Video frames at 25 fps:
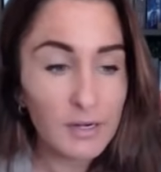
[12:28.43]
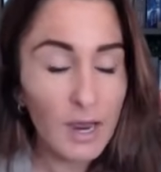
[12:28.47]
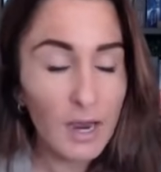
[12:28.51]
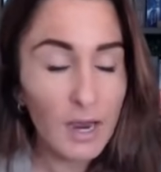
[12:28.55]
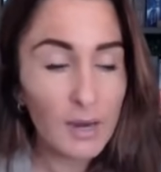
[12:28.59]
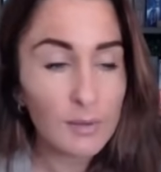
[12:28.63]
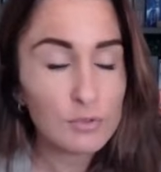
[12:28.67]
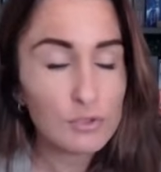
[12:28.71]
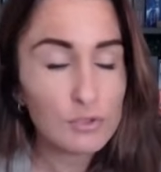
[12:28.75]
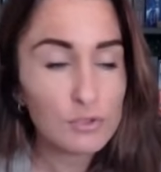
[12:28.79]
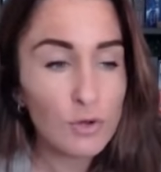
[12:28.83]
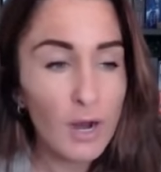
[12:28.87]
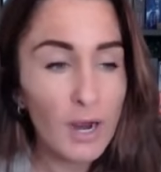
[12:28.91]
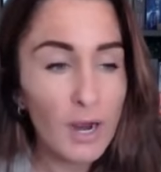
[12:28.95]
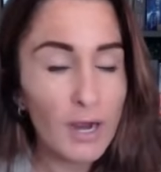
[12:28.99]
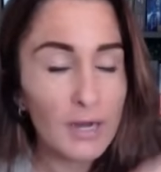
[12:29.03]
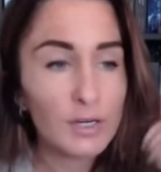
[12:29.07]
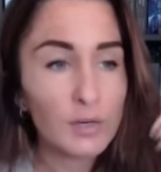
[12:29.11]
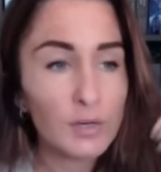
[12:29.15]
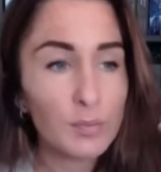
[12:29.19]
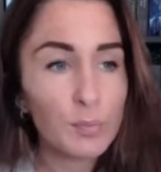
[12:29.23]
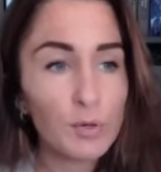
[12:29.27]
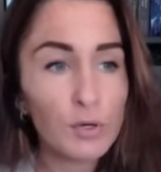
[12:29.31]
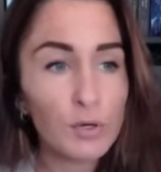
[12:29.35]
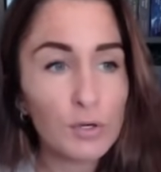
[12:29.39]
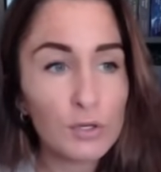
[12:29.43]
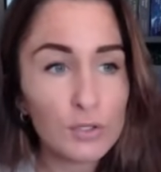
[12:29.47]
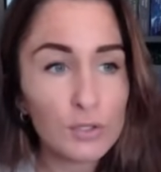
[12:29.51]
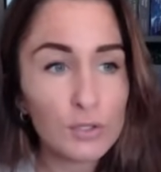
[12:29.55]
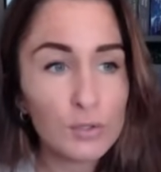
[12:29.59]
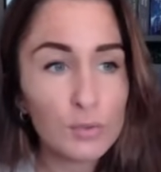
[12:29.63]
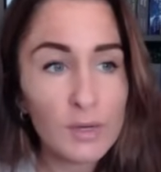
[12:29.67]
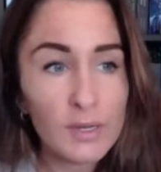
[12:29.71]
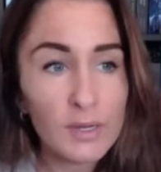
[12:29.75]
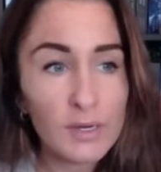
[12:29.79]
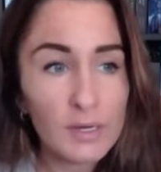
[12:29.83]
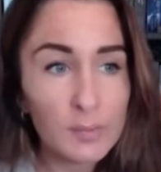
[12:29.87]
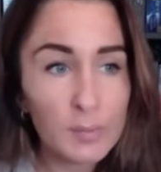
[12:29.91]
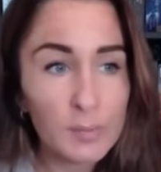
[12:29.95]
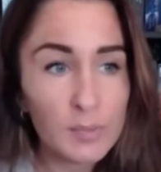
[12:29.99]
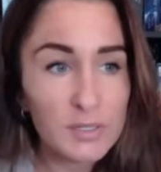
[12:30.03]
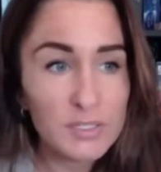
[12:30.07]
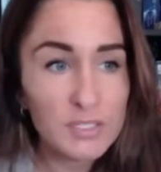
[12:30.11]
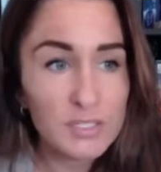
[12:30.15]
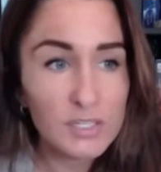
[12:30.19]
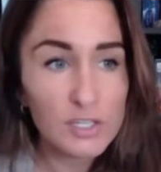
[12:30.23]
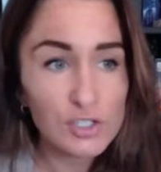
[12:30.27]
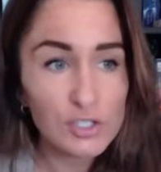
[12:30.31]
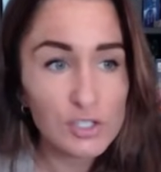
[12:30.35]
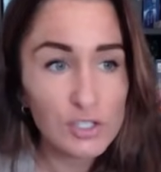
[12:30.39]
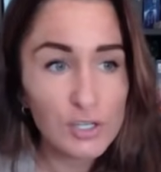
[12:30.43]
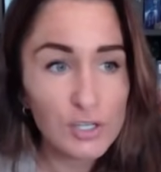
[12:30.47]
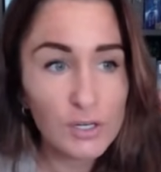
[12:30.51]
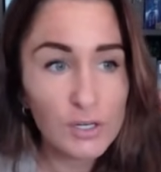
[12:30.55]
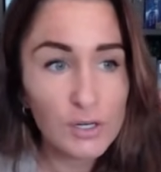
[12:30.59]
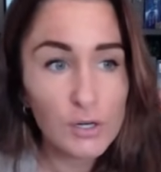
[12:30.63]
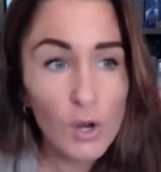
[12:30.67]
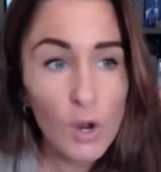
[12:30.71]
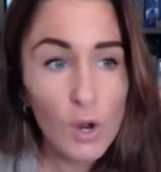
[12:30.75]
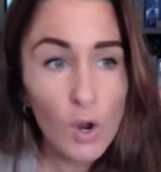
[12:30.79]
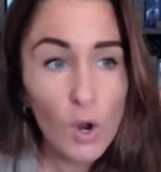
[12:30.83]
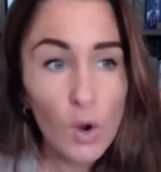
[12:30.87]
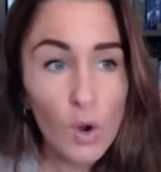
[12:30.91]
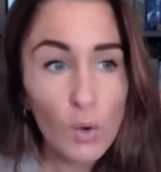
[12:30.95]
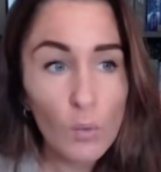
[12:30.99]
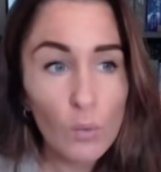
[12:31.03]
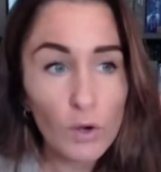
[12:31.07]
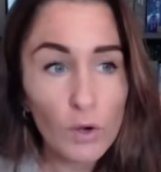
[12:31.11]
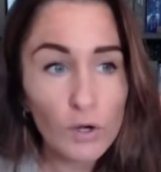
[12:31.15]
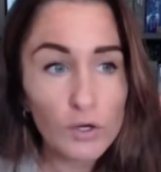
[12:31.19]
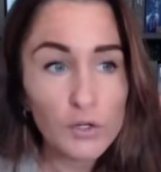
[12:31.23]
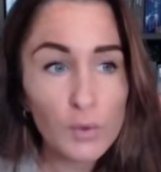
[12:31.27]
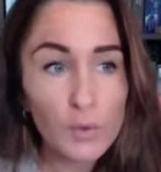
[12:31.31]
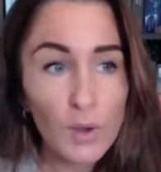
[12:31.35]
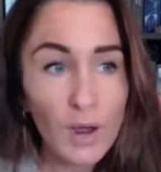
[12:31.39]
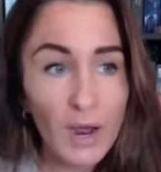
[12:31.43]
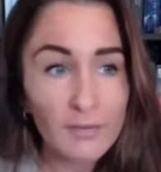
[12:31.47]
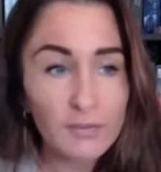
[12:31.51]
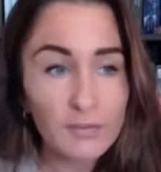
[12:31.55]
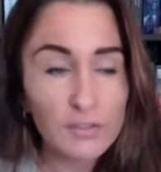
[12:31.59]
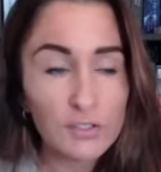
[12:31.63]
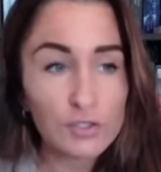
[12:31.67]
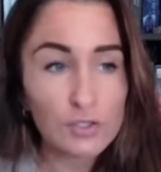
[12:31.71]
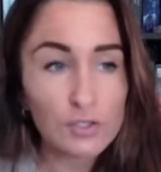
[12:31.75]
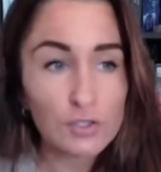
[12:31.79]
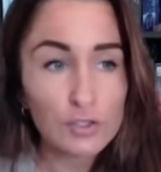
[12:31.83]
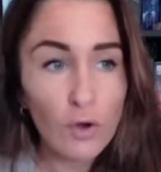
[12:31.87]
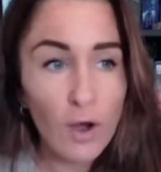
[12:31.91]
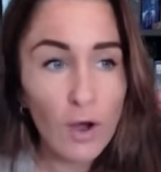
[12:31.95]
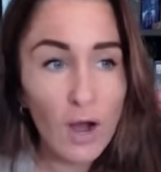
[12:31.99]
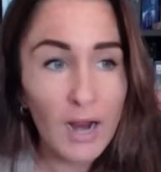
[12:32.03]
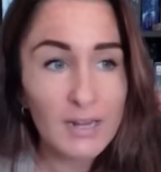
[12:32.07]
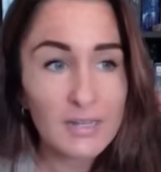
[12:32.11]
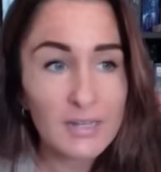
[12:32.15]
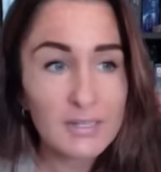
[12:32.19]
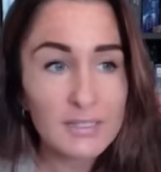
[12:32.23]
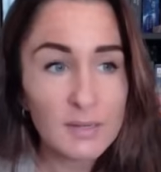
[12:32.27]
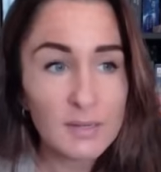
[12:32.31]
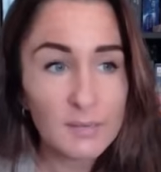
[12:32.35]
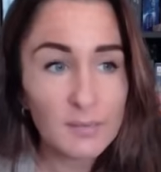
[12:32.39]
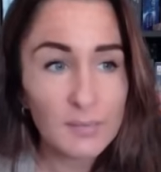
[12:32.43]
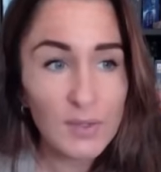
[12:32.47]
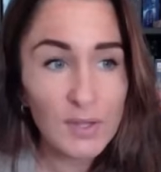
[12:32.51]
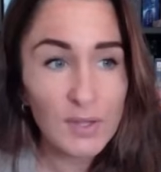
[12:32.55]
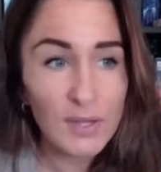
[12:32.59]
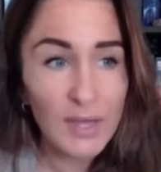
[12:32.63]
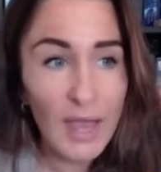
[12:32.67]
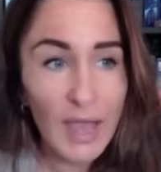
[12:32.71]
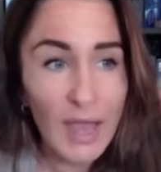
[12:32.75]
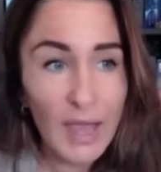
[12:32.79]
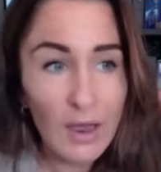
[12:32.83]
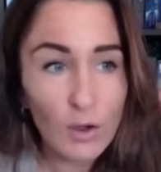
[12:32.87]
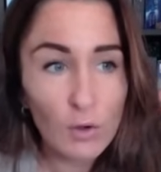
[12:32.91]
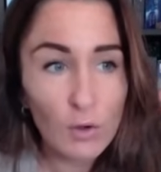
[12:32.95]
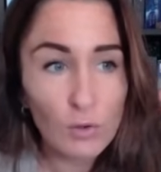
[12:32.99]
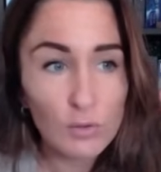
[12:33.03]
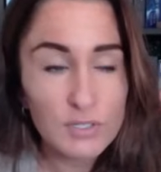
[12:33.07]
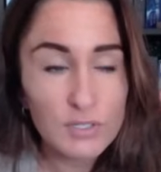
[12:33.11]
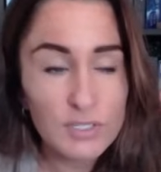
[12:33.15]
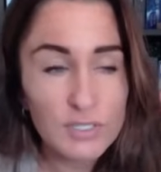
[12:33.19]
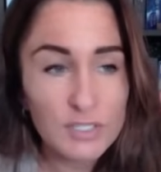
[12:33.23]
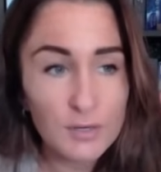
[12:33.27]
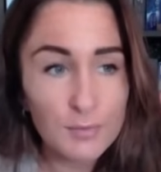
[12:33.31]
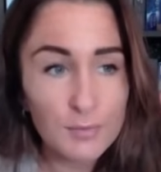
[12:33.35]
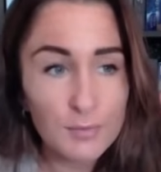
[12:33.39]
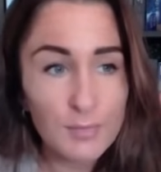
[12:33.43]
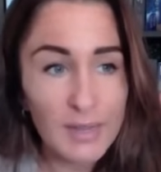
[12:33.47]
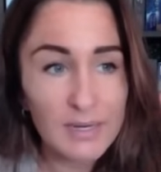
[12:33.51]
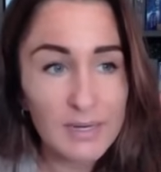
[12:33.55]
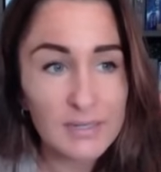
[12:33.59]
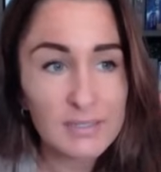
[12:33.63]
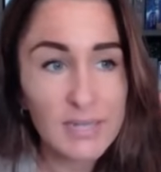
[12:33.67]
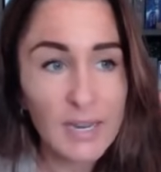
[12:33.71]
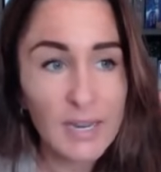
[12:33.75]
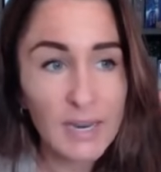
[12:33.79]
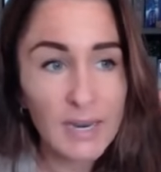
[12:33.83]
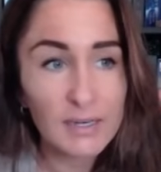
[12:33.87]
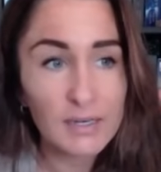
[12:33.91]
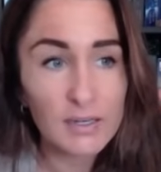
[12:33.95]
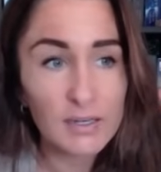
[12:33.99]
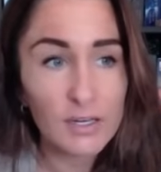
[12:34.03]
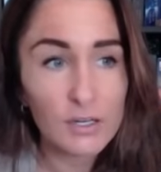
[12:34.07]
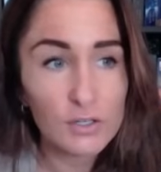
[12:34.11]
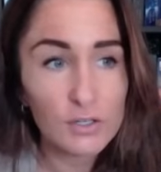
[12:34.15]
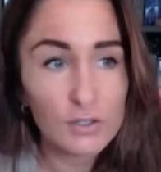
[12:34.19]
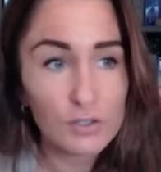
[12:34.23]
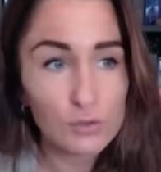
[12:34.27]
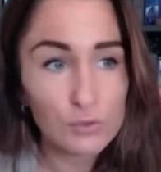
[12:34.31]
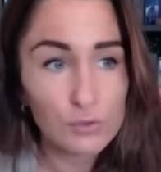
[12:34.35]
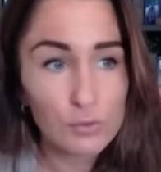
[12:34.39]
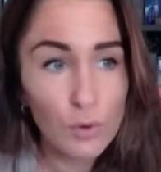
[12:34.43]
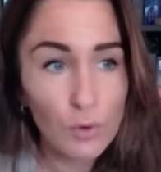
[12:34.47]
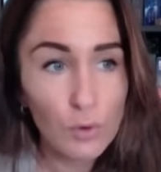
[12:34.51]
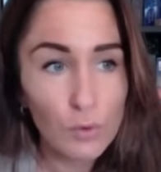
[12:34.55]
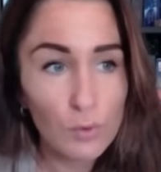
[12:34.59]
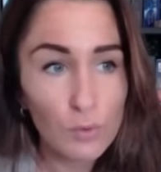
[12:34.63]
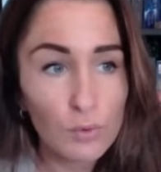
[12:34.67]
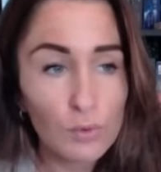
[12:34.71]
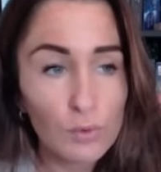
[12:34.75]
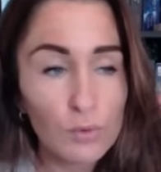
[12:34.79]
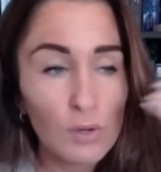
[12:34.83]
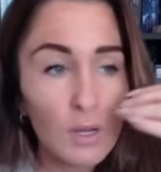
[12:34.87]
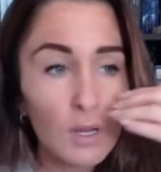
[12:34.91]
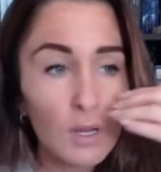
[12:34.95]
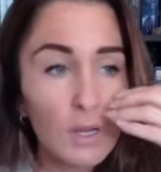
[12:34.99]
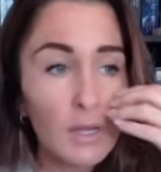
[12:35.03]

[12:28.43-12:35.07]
I'm trying to put you in a position where you have to try something else to maintain control.